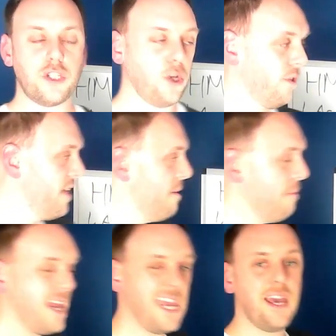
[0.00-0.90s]
you're then
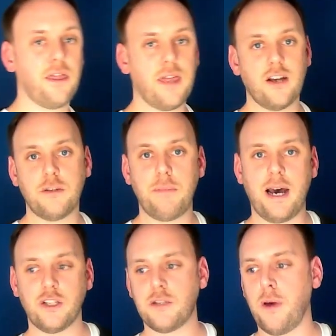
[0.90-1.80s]
making
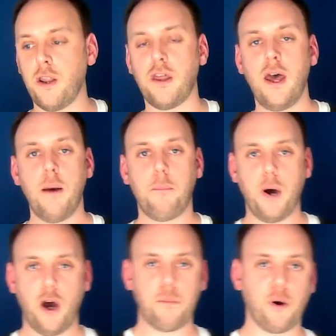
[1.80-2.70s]
£1,000 a month
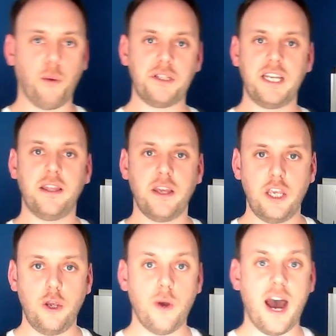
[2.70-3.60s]
per property that
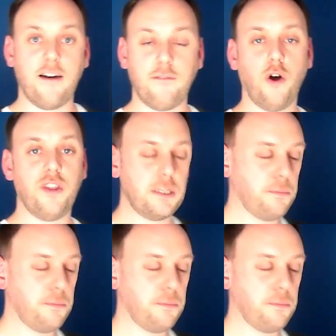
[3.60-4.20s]
you have on this